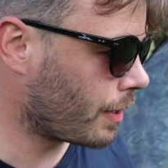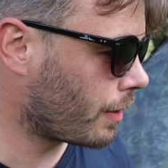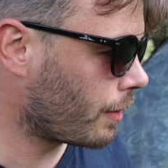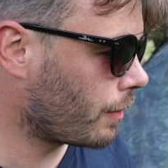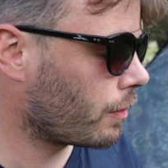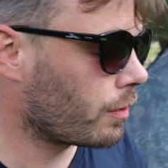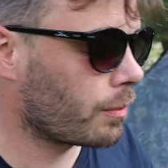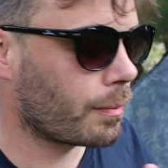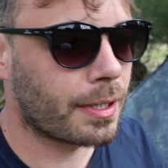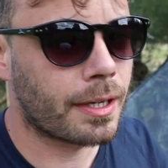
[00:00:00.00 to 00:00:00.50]

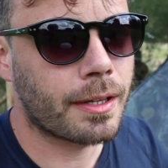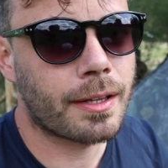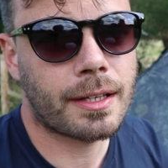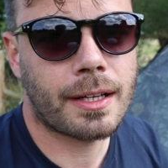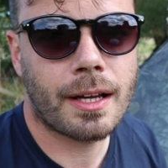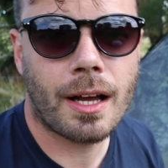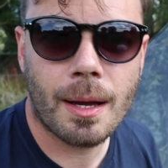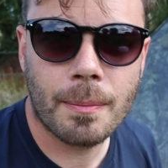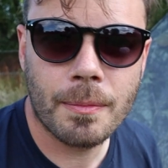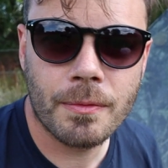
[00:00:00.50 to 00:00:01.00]
pole or one of the
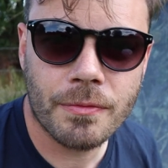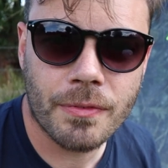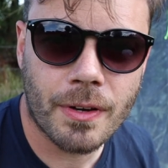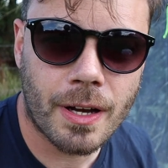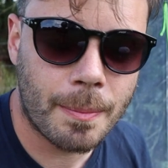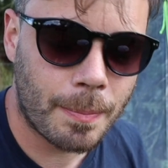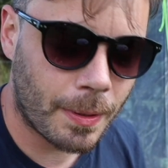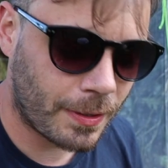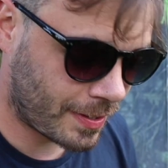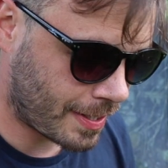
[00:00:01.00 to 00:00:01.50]
carbon
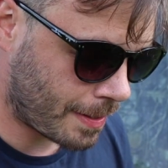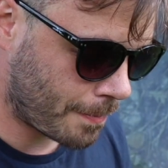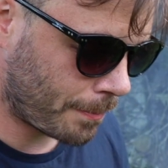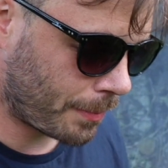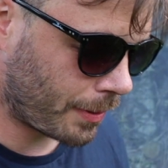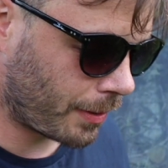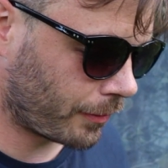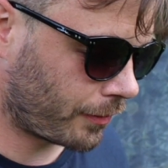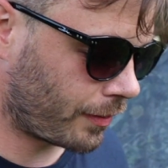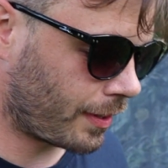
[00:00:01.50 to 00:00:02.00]
fiber tent
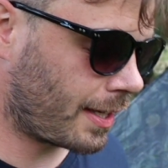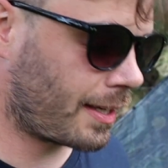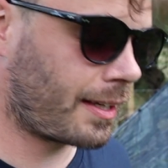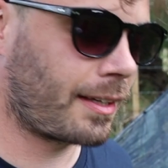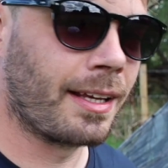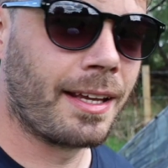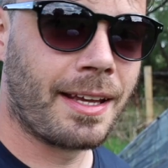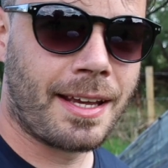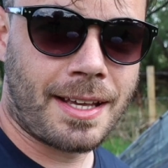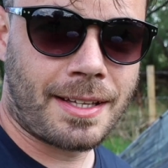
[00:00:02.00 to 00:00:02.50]
poles that
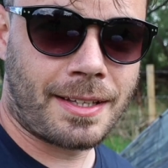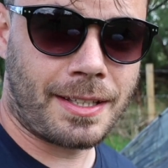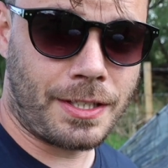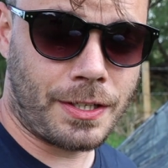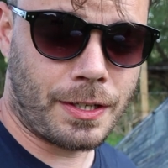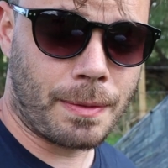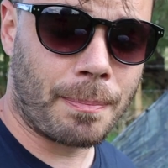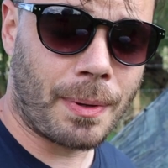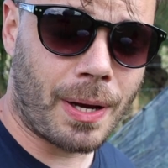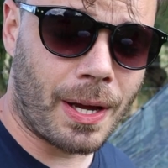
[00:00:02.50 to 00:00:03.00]

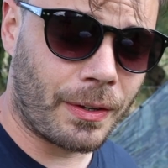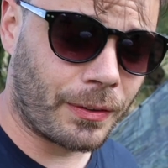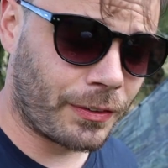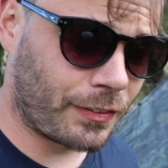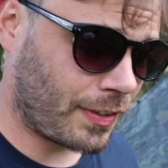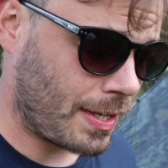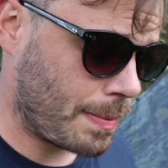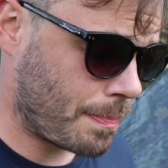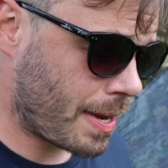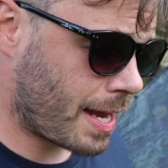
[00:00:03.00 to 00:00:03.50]
you can buy on
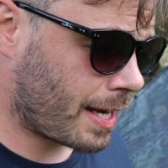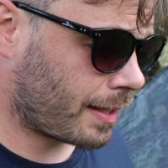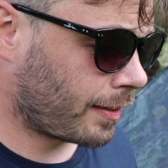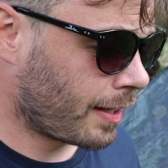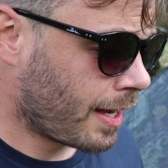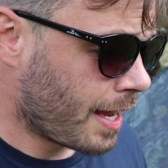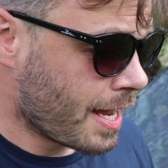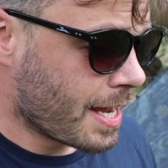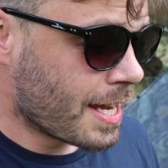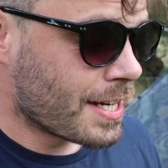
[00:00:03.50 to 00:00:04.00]
Zpacks,
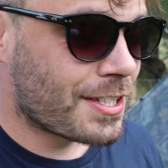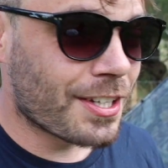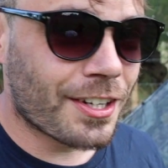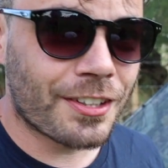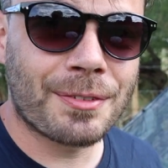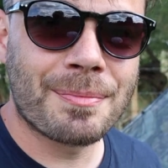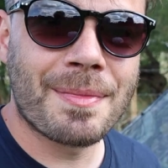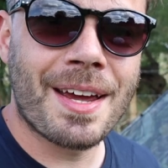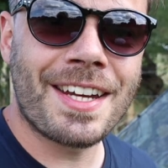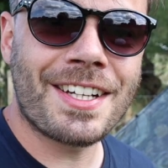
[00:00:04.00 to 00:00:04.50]

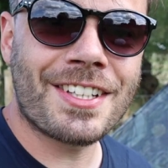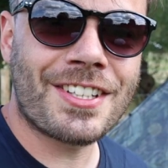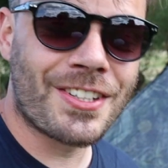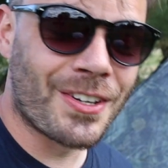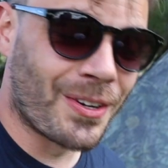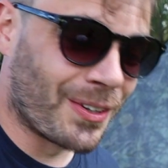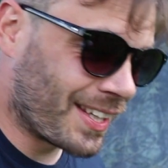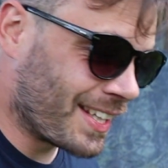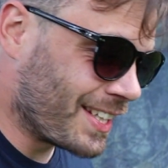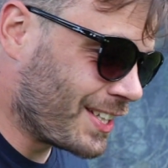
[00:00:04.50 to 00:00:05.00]
just make
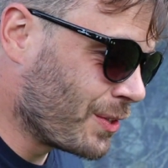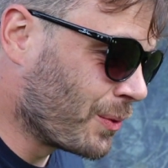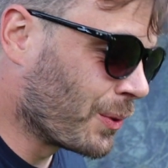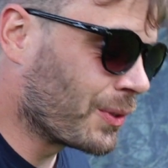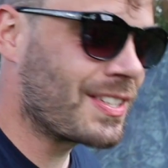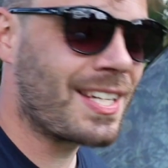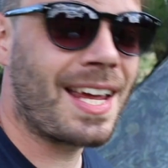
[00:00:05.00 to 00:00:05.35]
sure that your